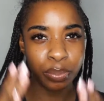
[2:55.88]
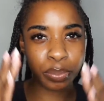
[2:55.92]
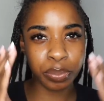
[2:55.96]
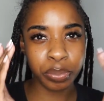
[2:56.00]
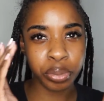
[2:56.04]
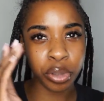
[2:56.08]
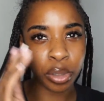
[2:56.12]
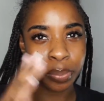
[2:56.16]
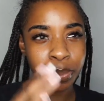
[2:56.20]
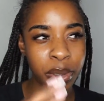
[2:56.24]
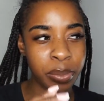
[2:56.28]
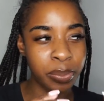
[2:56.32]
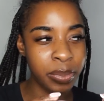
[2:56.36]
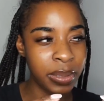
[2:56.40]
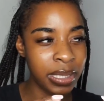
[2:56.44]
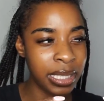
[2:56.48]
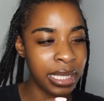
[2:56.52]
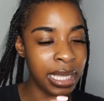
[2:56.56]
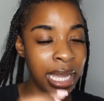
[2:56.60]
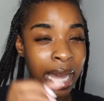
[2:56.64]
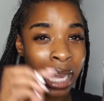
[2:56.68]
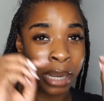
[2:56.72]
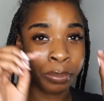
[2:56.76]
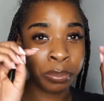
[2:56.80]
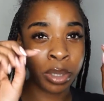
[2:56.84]

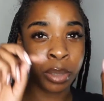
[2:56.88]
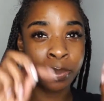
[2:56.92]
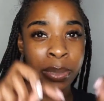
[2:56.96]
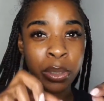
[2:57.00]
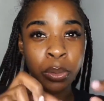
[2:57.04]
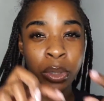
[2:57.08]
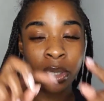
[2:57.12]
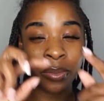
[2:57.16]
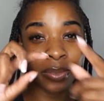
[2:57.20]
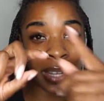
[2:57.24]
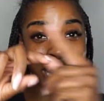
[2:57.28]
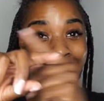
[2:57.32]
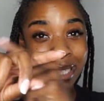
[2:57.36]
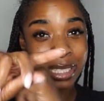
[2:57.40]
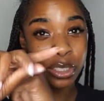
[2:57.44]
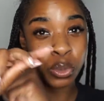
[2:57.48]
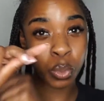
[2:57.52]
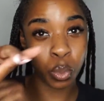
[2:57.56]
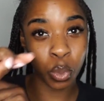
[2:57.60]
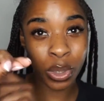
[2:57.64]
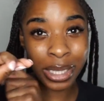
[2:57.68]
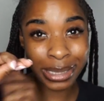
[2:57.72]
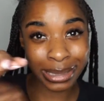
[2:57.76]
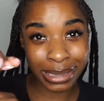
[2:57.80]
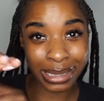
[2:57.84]
probably would have added
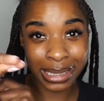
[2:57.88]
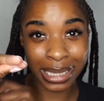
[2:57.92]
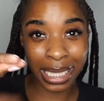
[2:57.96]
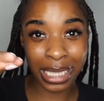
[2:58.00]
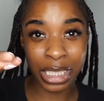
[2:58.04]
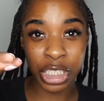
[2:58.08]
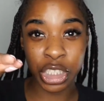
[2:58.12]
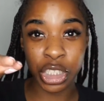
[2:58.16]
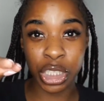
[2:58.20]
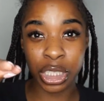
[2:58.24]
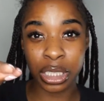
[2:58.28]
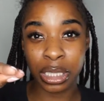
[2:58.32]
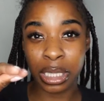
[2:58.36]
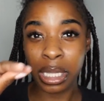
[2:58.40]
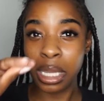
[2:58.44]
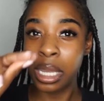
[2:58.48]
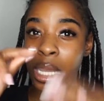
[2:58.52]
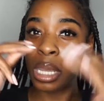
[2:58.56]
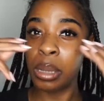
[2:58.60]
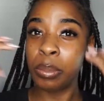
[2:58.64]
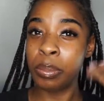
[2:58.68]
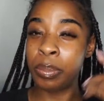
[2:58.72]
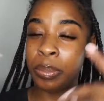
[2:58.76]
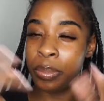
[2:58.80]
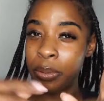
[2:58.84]
one section,
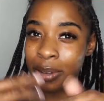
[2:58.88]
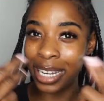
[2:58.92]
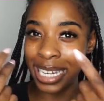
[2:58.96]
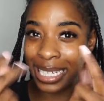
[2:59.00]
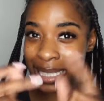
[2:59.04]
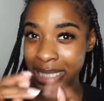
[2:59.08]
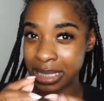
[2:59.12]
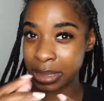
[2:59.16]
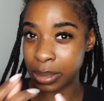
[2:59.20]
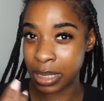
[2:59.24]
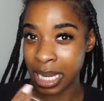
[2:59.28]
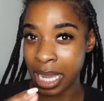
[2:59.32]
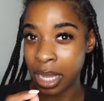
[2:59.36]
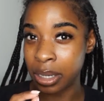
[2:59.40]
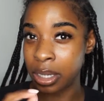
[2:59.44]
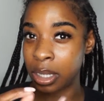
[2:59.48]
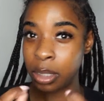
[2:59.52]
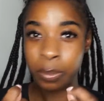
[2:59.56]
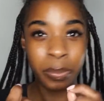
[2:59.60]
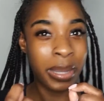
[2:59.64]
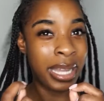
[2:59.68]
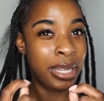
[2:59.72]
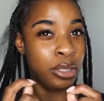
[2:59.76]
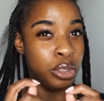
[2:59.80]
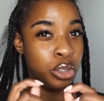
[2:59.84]
braided down
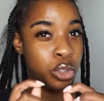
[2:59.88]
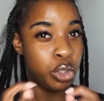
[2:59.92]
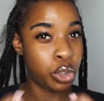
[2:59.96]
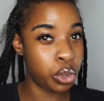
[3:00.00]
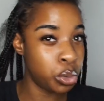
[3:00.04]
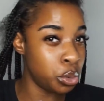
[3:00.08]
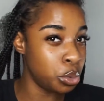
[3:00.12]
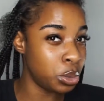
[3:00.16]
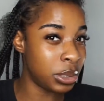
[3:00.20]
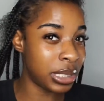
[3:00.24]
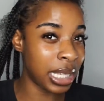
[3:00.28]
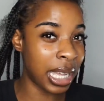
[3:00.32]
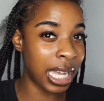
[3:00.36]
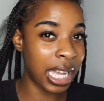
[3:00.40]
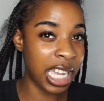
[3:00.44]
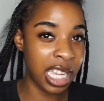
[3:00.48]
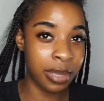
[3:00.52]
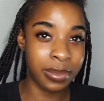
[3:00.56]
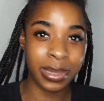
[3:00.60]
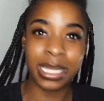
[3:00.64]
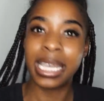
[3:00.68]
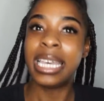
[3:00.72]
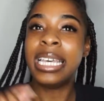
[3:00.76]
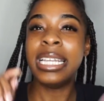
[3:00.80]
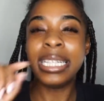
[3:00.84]
about 2
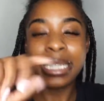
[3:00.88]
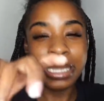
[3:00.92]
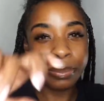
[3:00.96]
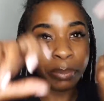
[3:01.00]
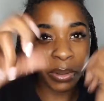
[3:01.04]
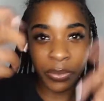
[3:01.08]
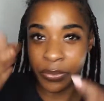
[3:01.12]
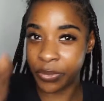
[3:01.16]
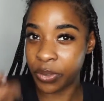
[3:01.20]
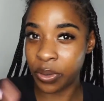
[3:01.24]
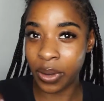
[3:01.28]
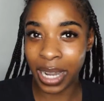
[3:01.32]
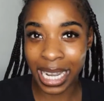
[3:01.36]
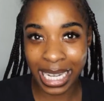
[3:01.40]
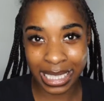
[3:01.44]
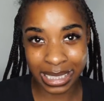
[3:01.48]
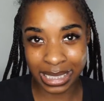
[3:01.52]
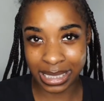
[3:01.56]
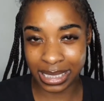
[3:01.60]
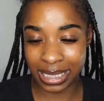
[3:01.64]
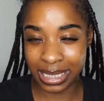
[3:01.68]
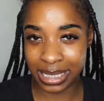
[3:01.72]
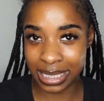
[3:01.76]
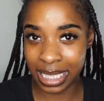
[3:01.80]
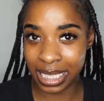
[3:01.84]
times before
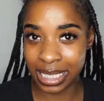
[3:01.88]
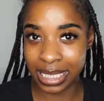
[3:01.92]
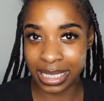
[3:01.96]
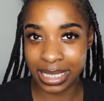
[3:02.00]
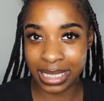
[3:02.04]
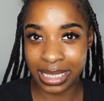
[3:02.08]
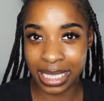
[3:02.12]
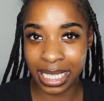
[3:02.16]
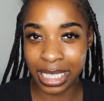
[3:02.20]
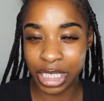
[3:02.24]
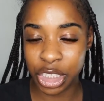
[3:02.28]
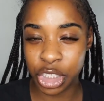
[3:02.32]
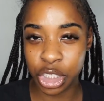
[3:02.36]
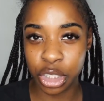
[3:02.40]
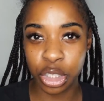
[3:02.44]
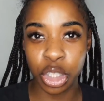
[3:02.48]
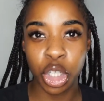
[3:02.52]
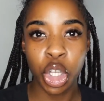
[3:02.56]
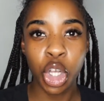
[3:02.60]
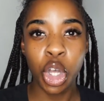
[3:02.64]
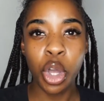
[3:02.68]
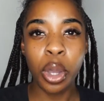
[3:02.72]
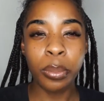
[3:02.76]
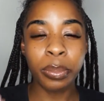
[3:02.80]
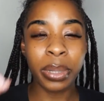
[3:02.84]
adding the second section.
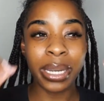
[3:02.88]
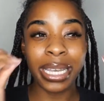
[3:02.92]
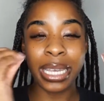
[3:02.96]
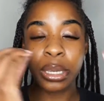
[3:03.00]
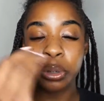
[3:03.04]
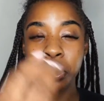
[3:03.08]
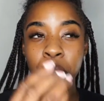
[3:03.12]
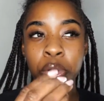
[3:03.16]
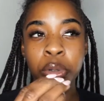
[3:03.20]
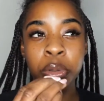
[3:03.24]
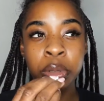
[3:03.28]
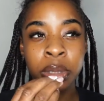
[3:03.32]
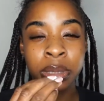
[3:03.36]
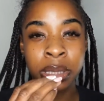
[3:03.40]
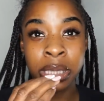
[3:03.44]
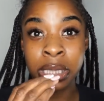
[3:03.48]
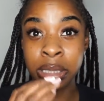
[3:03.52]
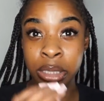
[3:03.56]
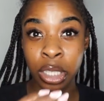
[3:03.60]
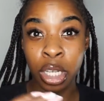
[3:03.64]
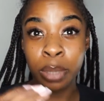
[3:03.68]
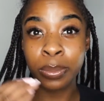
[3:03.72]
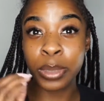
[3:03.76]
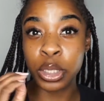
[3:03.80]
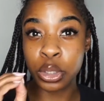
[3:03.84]
But it all
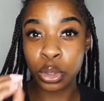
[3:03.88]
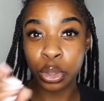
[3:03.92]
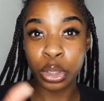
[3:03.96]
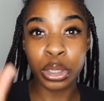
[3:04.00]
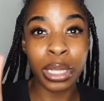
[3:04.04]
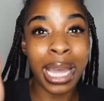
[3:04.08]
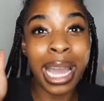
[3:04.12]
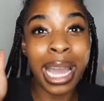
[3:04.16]
determines on